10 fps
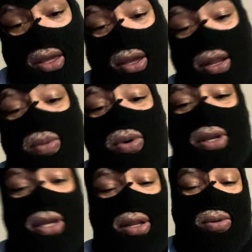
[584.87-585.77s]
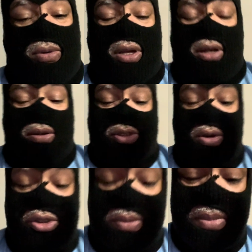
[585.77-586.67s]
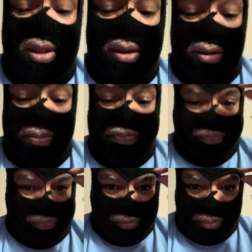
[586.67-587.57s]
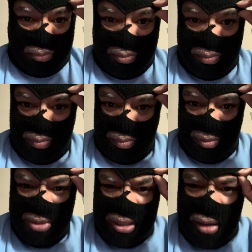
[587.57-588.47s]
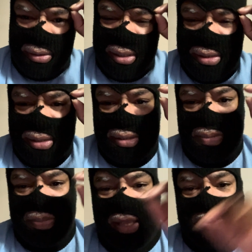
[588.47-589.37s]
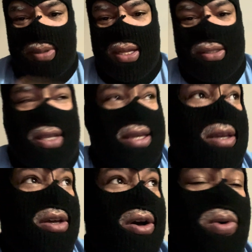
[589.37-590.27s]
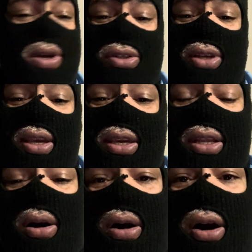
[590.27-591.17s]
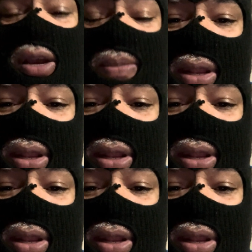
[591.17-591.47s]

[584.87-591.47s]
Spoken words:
and they want to get on social media because this is the best place they can go and get an argument